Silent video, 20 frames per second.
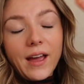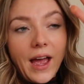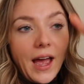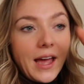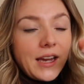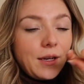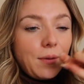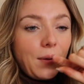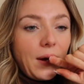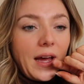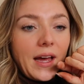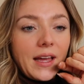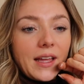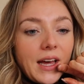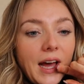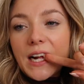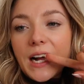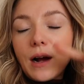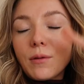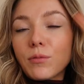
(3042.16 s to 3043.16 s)

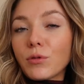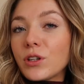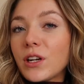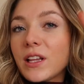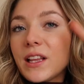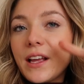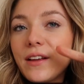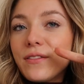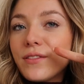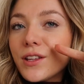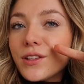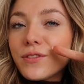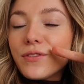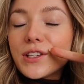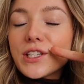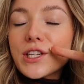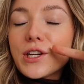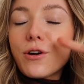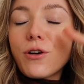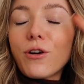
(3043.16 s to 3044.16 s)
Anyway, I'm going to leave this
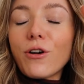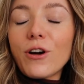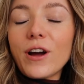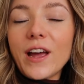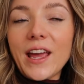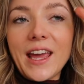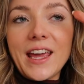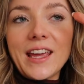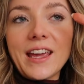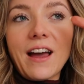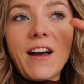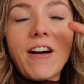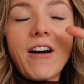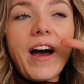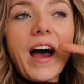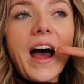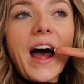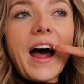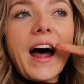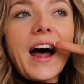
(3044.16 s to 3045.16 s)
video
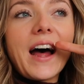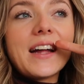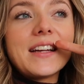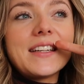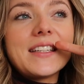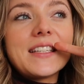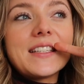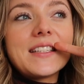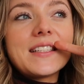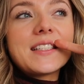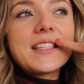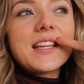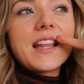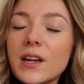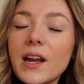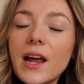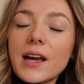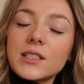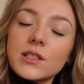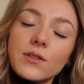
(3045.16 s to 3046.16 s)
here, and the
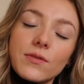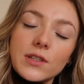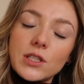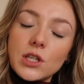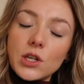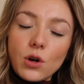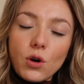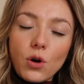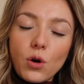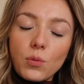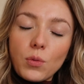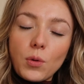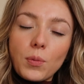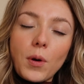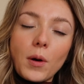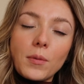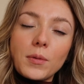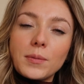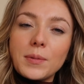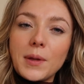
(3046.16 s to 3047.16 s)
next video will
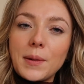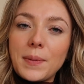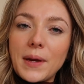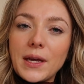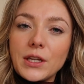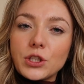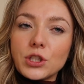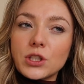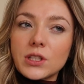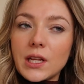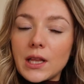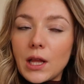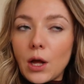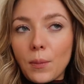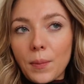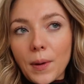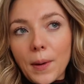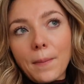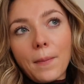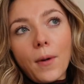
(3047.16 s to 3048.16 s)
probably be just a
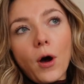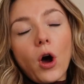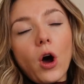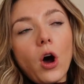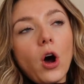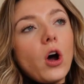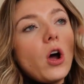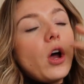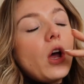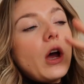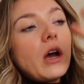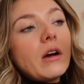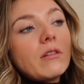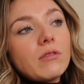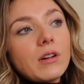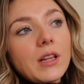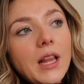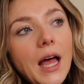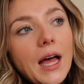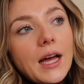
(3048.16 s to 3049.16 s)
little bit more
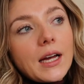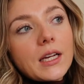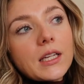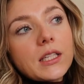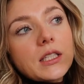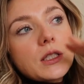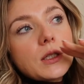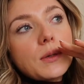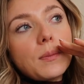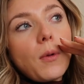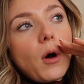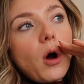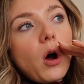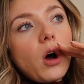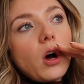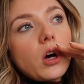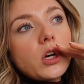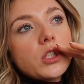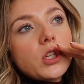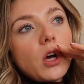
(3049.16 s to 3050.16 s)
relaxed,
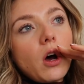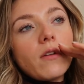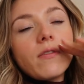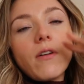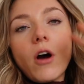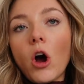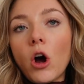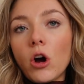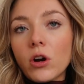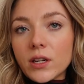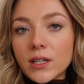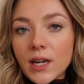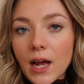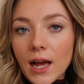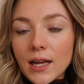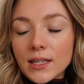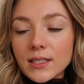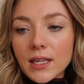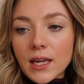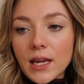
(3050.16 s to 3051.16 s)
more sort of
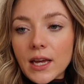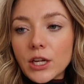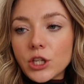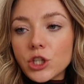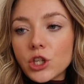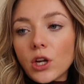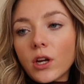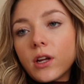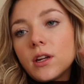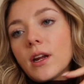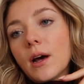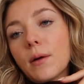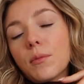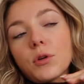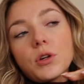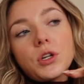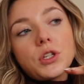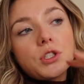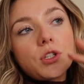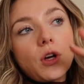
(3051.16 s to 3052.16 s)
organisation. I'm
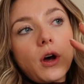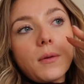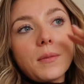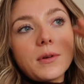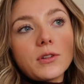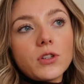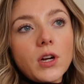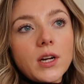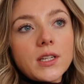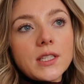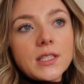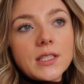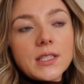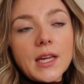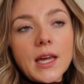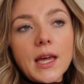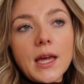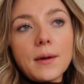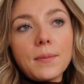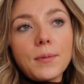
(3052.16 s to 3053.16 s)
going to sort my dressing
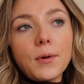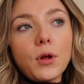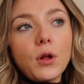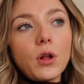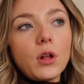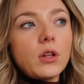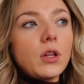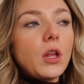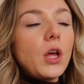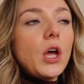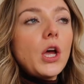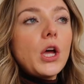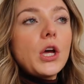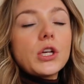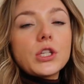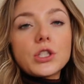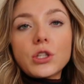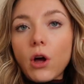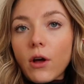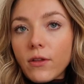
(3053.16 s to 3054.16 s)
table,
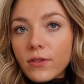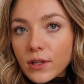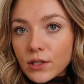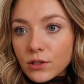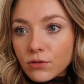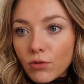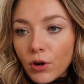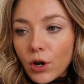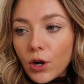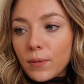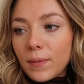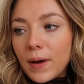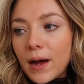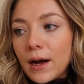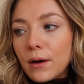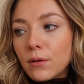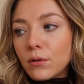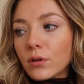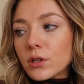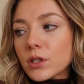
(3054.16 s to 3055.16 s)
sort this room
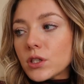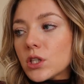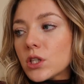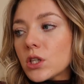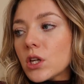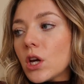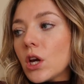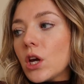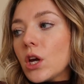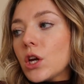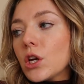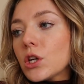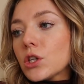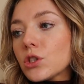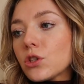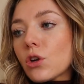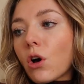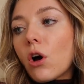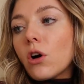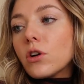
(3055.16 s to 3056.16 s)
out,
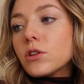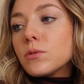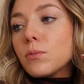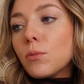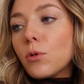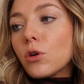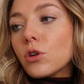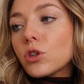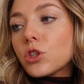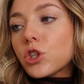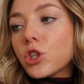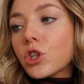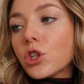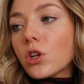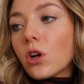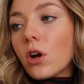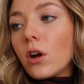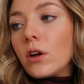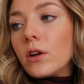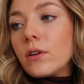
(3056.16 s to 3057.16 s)
sort as
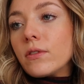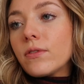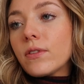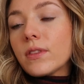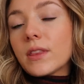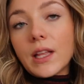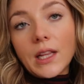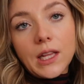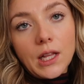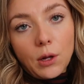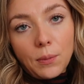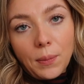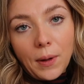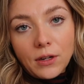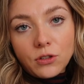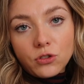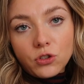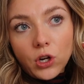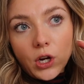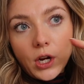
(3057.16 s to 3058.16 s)
much of the little
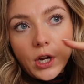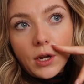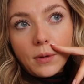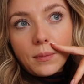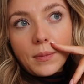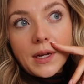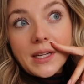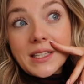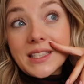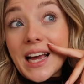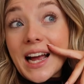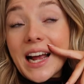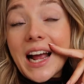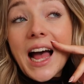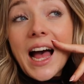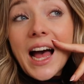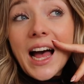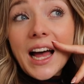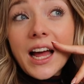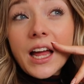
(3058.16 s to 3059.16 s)
bedroom as I
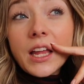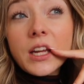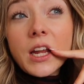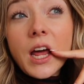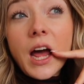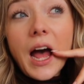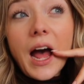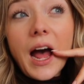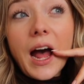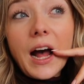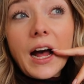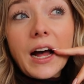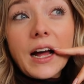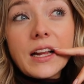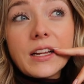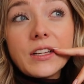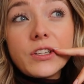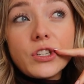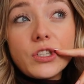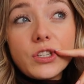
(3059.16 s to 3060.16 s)
can,
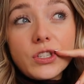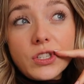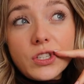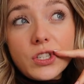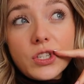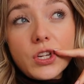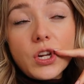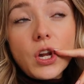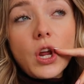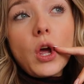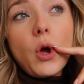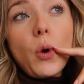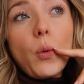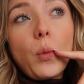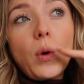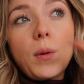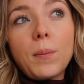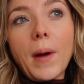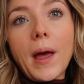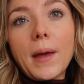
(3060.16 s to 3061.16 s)
and
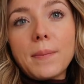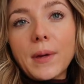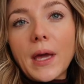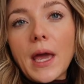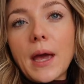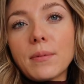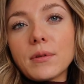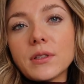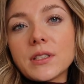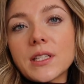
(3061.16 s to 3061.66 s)
we might be able